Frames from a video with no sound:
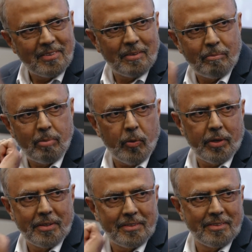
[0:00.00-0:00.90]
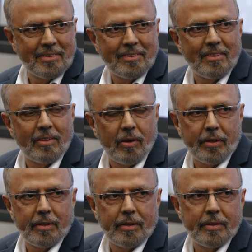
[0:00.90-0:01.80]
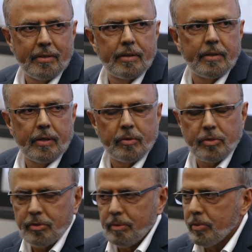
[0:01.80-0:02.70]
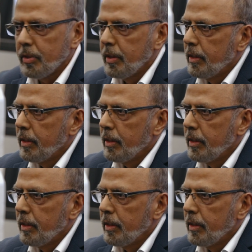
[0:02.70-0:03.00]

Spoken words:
poking and knocking at our systems.